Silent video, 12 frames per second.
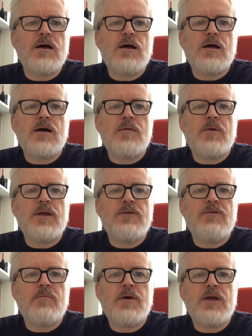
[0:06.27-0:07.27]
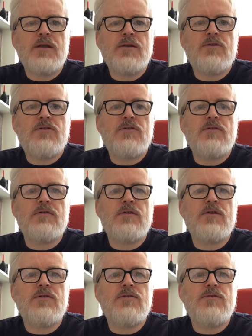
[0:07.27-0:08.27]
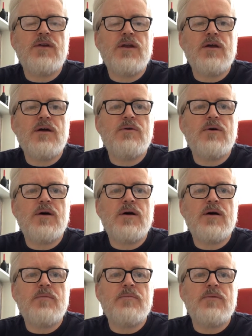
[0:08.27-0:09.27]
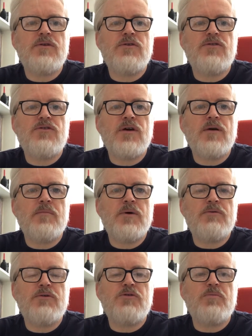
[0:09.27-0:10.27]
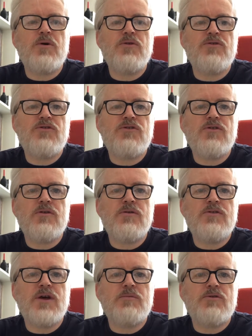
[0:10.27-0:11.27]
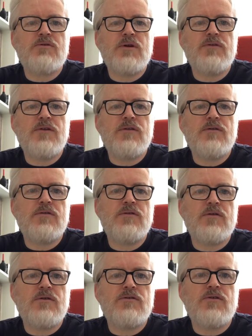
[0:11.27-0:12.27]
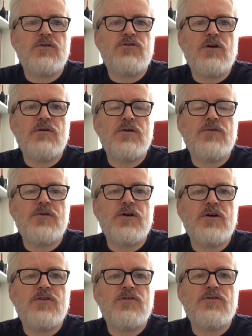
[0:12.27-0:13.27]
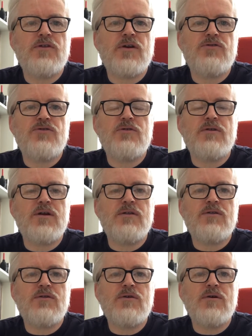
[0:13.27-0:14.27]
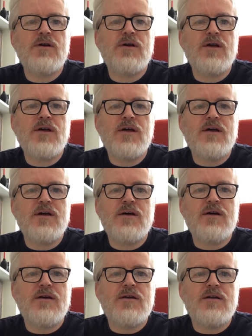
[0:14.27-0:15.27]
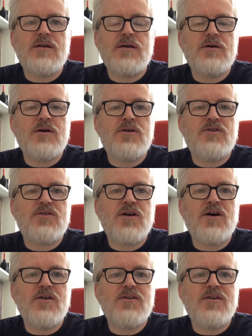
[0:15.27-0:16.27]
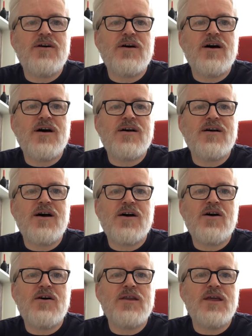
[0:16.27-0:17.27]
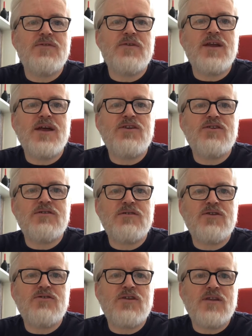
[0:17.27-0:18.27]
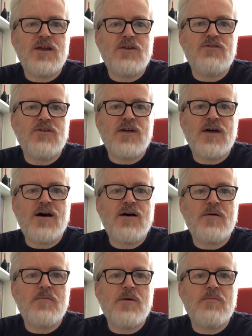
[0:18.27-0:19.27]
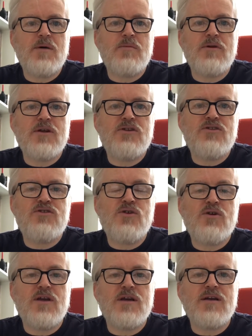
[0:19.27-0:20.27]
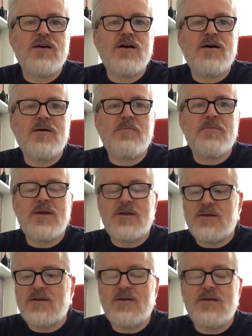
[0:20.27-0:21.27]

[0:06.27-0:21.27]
Can't believe I'm making this video. This is a response to James Griffiths' Show Your Firsts. I saw it and thought, no, I just can't. I can't even enter into that. My memory is shocking, and